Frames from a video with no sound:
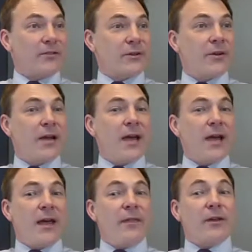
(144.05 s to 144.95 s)
So
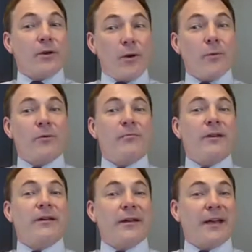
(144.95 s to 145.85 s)
the goal would
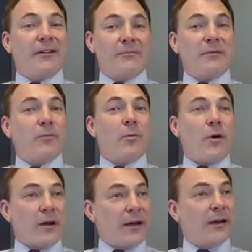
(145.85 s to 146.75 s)
be to have people
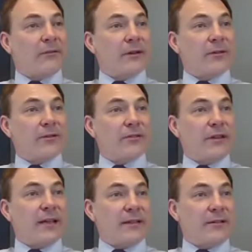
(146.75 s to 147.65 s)
walk out of here and say
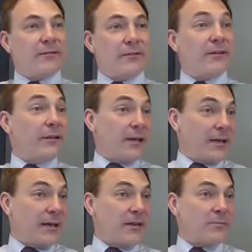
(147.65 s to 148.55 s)
that didn't feel like
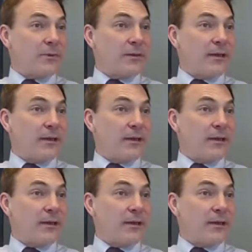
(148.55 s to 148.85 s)
a hospital.